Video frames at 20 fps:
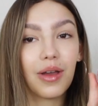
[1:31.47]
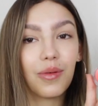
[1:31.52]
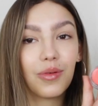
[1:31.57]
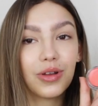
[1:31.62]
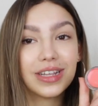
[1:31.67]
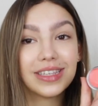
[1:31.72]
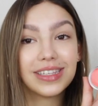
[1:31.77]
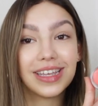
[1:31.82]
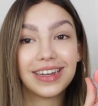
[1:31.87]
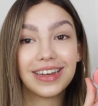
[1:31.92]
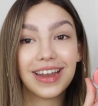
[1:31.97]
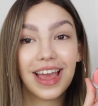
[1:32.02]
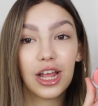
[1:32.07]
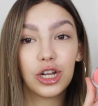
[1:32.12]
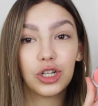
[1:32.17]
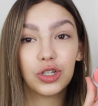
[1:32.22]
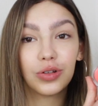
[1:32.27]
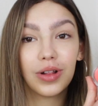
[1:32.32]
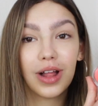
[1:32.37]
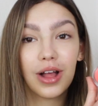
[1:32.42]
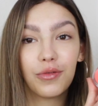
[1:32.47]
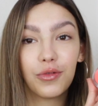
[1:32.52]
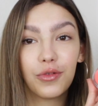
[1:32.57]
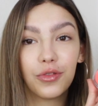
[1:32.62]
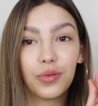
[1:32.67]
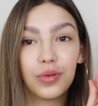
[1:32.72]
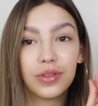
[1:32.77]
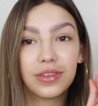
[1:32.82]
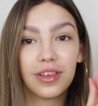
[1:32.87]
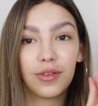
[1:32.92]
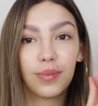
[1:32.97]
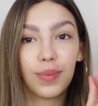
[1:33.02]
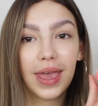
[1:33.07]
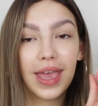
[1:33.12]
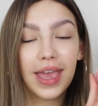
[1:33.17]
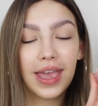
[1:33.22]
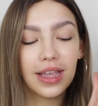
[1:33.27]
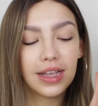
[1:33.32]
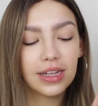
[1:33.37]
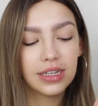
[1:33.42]
I want to say natural out of all the ones I've
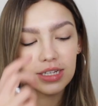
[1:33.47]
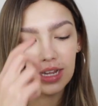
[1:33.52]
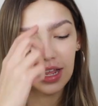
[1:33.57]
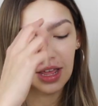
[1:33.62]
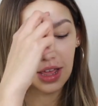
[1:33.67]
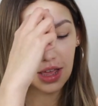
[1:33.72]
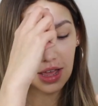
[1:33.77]
picked.